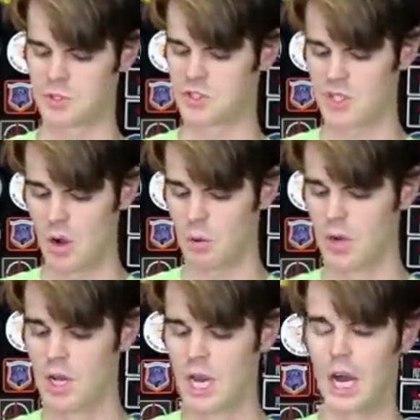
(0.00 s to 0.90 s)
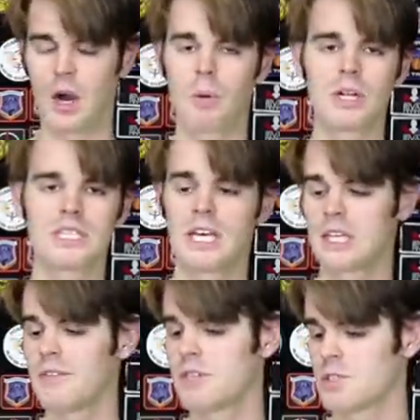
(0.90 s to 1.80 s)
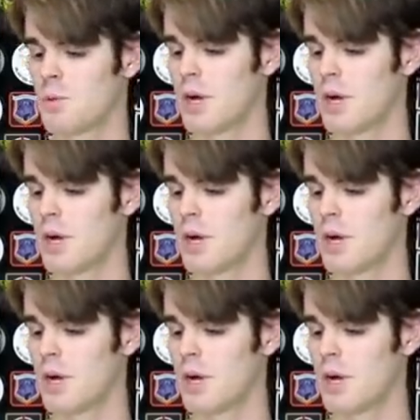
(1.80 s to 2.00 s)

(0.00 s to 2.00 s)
So, uh, where does that leave us?